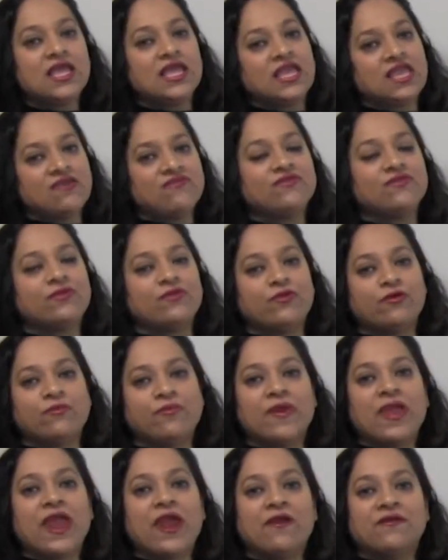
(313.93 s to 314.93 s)
even though their
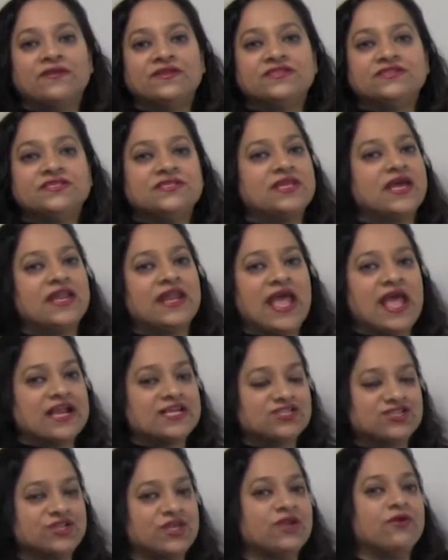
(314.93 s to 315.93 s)
parents did not
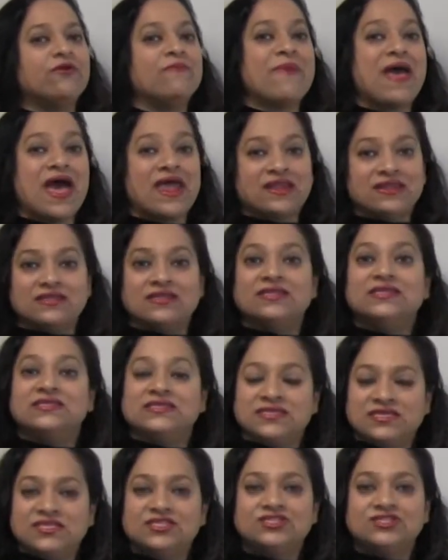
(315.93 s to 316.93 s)
actually grammatically
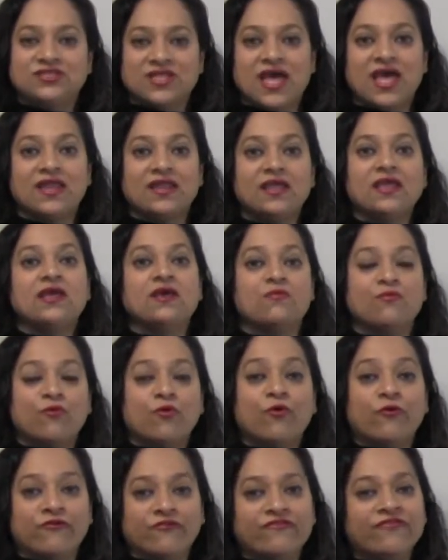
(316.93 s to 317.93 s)
teach that
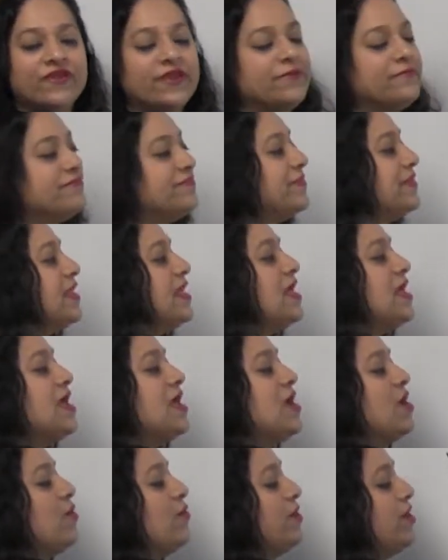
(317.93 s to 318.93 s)
morpheme.
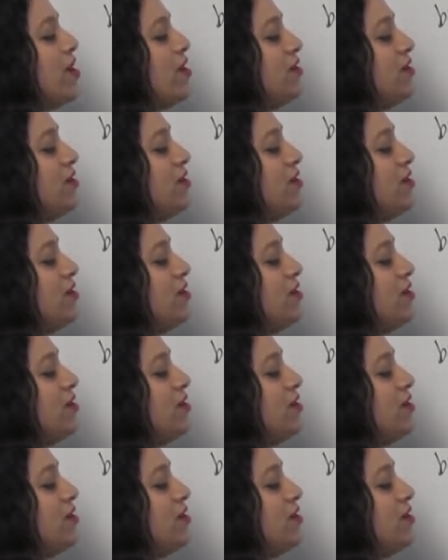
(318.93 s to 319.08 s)
We